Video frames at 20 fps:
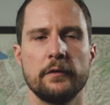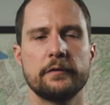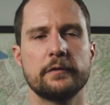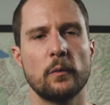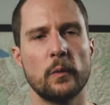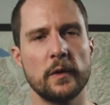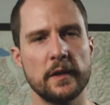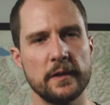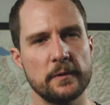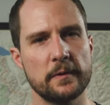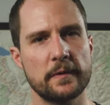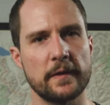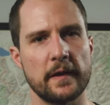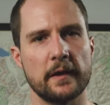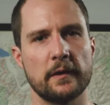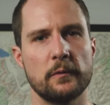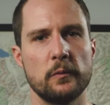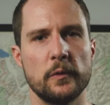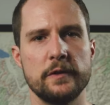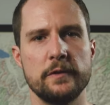So what do you
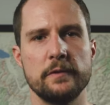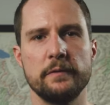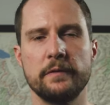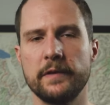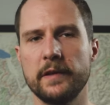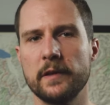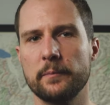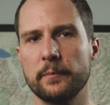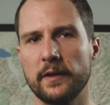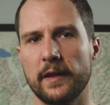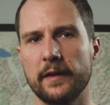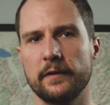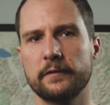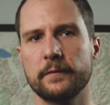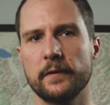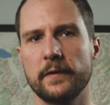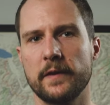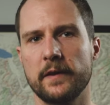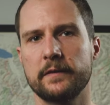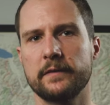think? Would you see a place
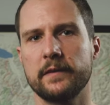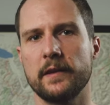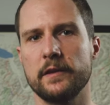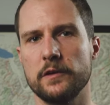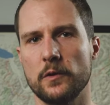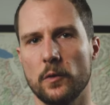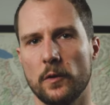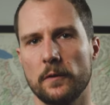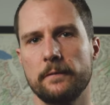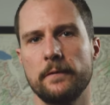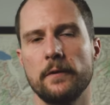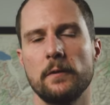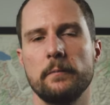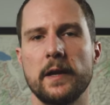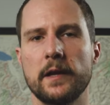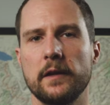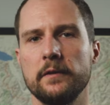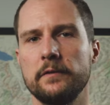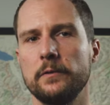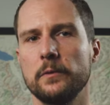for this in your
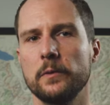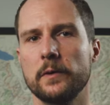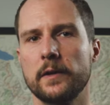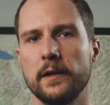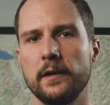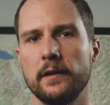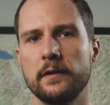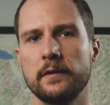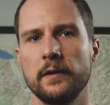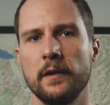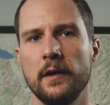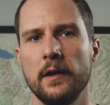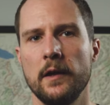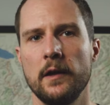filmmaking toolkit?